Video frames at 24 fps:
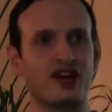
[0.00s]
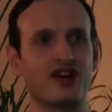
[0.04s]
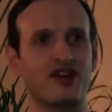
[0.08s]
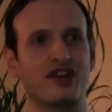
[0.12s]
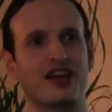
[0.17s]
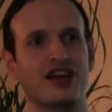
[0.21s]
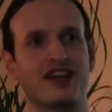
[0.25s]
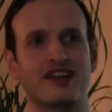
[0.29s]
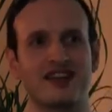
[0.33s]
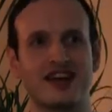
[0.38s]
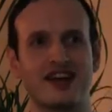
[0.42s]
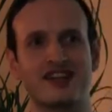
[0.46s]

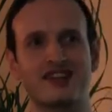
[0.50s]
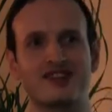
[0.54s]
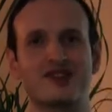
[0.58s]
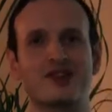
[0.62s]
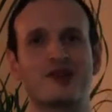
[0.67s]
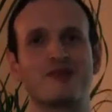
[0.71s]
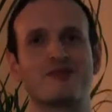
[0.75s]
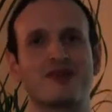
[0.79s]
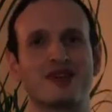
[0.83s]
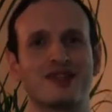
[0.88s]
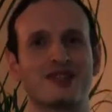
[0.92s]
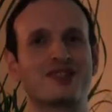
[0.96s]
like that in the
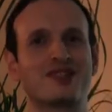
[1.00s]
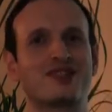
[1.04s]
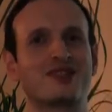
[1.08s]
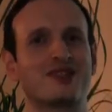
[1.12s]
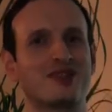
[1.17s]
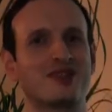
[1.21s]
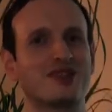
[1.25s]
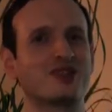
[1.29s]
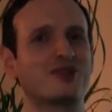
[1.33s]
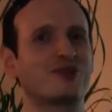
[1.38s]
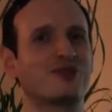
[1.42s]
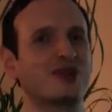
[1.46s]
past
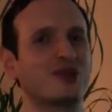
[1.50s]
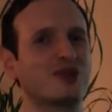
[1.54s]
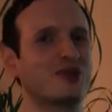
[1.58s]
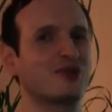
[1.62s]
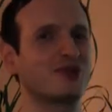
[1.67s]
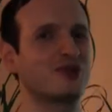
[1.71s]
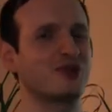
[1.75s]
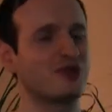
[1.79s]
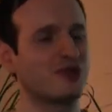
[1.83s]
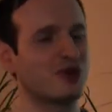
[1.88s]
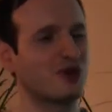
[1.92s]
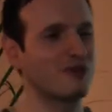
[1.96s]
3 to
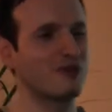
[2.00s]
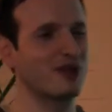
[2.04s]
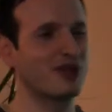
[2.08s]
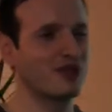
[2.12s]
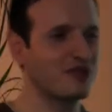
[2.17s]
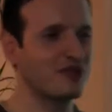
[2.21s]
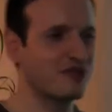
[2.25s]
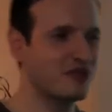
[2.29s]
4 months.